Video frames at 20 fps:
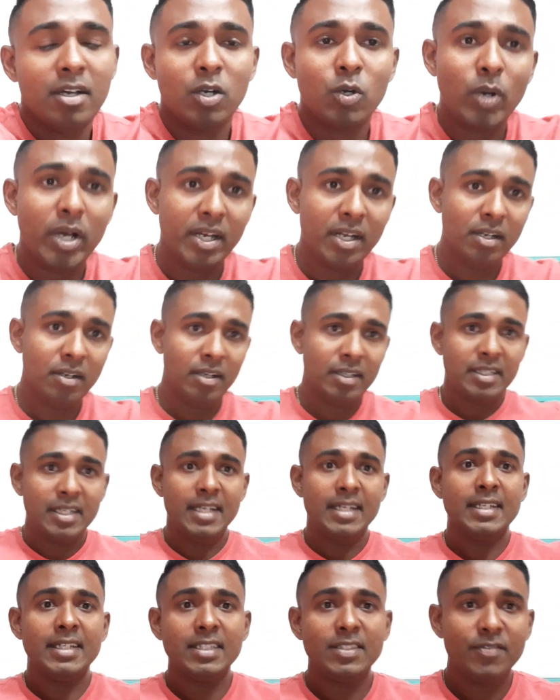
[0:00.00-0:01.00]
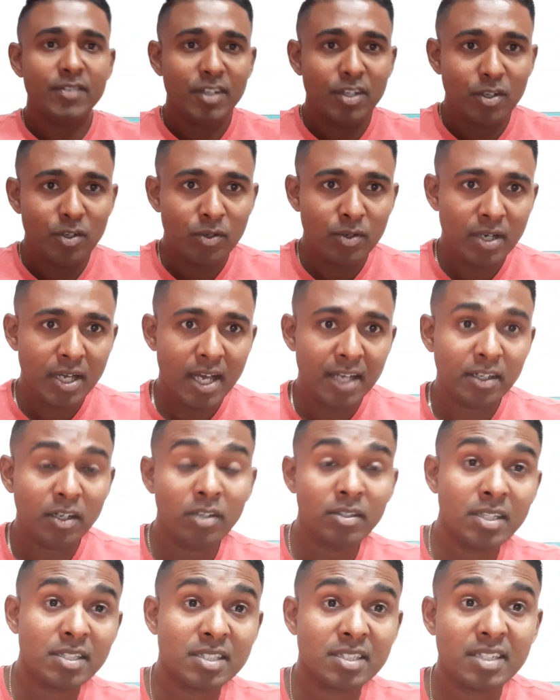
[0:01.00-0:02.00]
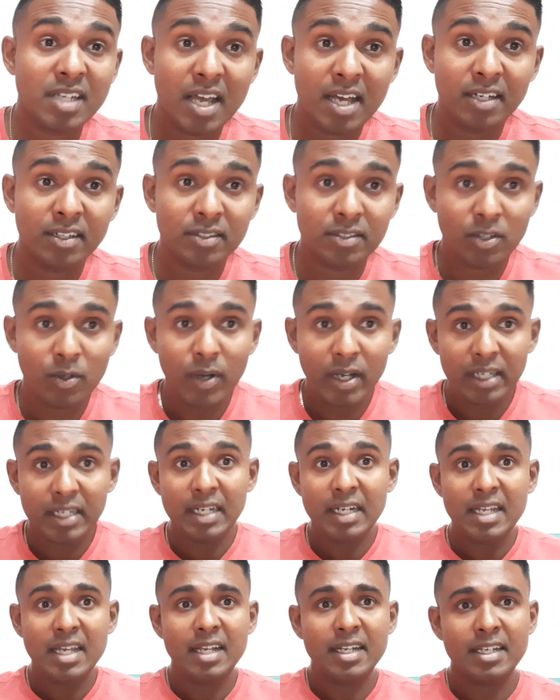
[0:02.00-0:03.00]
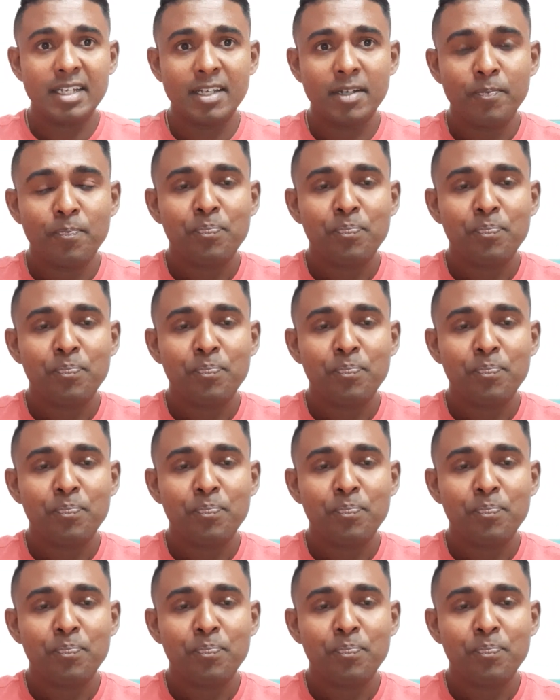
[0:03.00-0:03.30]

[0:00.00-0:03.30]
quite a lot in this video and understand quite clearly